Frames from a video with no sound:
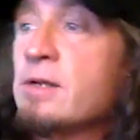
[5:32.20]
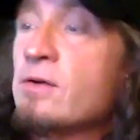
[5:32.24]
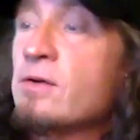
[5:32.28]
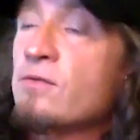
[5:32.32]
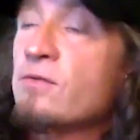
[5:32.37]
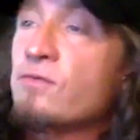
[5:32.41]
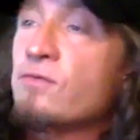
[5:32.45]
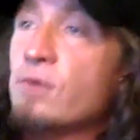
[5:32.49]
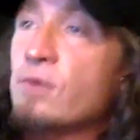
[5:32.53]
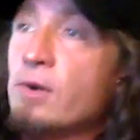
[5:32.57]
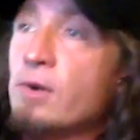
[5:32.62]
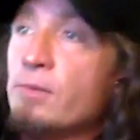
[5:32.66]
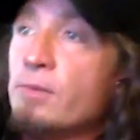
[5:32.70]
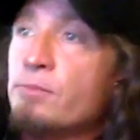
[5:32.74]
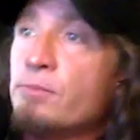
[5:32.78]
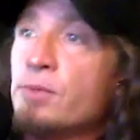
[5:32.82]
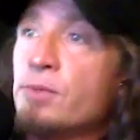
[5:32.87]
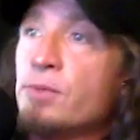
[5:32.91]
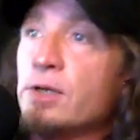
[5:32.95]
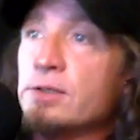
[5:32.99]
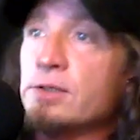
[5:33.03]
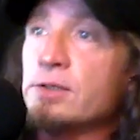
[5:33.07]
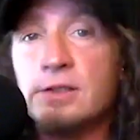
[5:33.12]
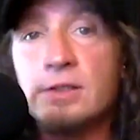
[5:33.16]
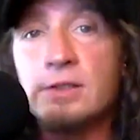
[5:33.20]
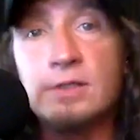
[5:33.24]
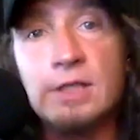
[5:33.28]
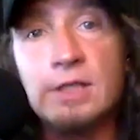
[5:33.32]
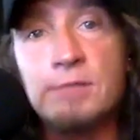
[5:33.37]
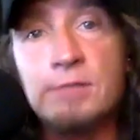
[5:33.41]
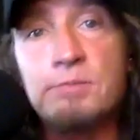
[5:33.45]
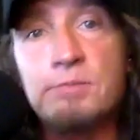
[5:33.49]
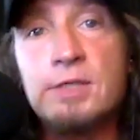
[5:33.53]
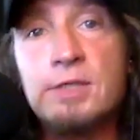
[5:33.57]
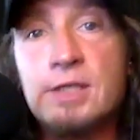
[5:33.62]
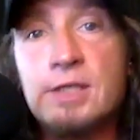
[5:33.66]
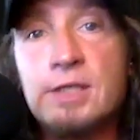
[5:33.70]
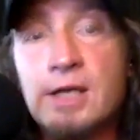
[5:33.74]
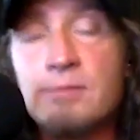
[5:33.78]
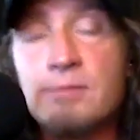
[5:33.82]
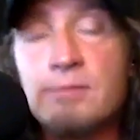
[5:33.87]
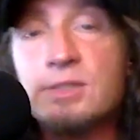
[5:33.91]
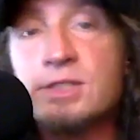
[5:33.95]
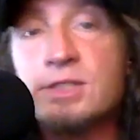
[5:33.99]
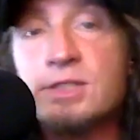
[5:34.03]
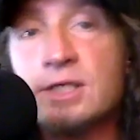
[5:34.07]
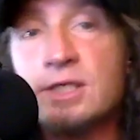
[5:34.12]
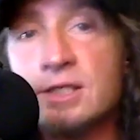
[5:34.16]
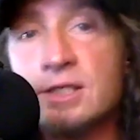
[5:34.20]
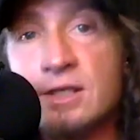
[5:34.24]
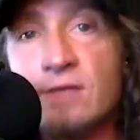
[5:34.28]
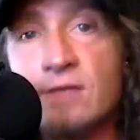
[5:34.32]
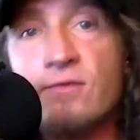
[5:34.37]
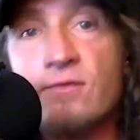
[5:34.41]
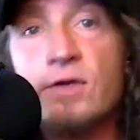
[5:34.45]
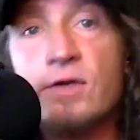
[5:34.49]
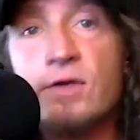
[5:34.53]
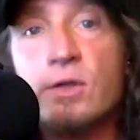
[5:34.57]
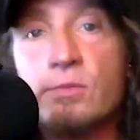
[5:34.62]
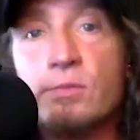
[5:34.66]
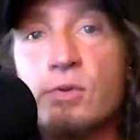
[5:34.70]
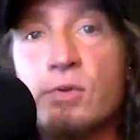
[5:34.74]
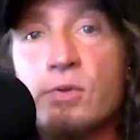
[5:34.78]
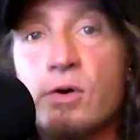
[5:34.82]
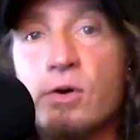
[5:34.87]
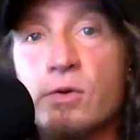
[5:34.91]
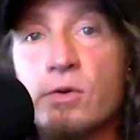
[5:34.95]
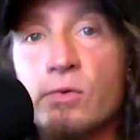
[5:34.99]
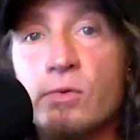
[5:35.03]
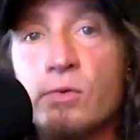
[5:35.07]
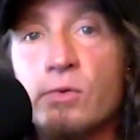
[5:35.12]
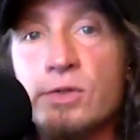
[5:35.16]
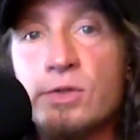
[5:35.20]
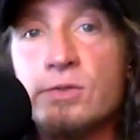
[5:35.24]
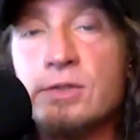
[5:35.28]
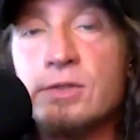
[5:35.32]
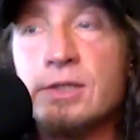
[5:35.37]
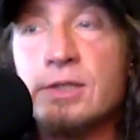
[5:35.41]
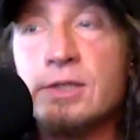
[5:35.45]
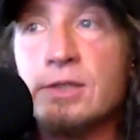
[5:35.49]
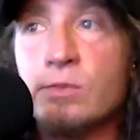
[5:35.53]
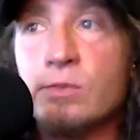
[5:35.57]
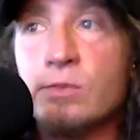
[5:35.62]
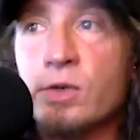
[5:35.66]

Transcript: from. But it became a significant part of what you did.